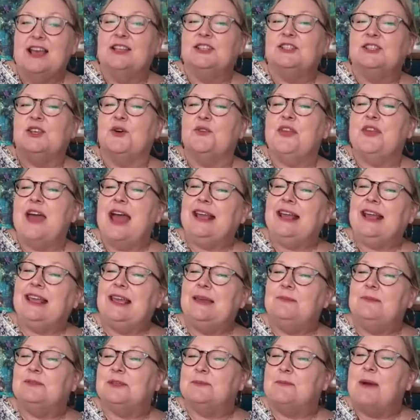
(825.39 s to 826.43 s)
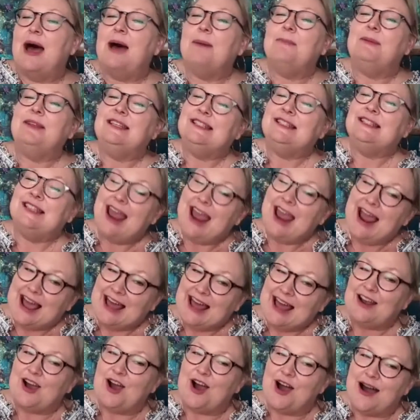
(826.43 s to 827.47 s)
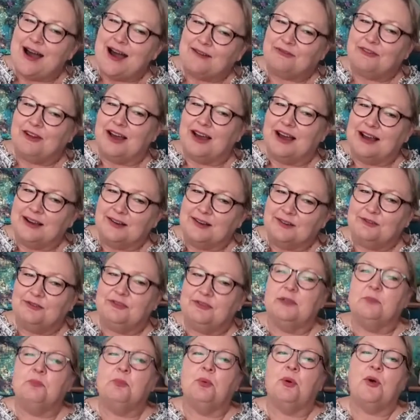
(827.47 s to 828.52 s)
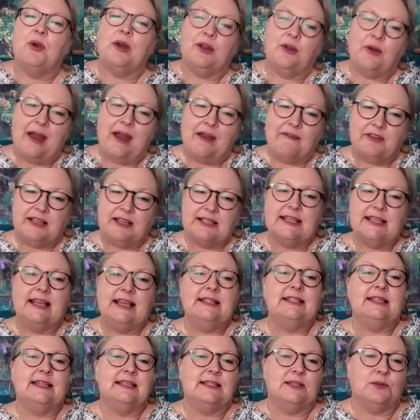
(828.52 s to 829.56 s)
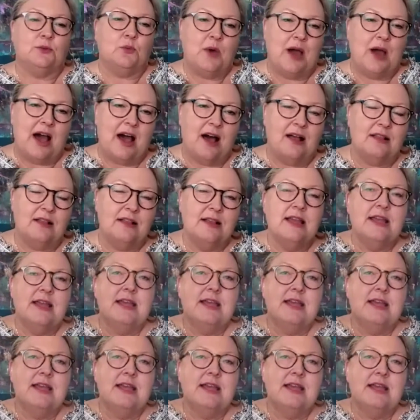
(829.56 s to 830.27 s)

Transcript: So mm-hmm. that keeps mom and dad off of the pornographic sites as well.